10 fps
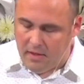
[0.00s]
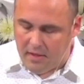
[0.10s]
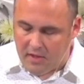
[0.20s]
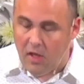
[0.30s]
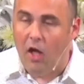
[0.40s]
to
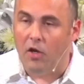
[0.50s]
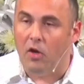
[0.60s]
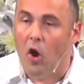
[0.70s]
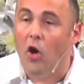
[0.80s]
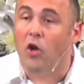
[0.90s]
the
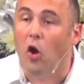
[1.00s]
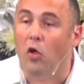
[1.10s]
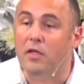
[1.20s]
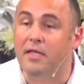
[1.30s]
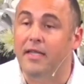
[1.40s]
slaughter, our
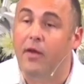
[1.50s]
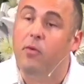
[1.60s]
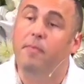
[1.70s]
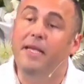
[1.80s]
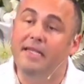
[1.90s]
call is that they
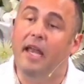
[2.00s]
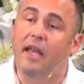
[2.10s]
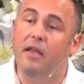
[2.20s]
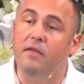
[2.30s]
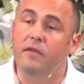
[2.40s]
would be
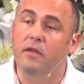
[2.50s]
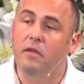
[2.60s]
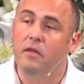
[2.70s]
saved.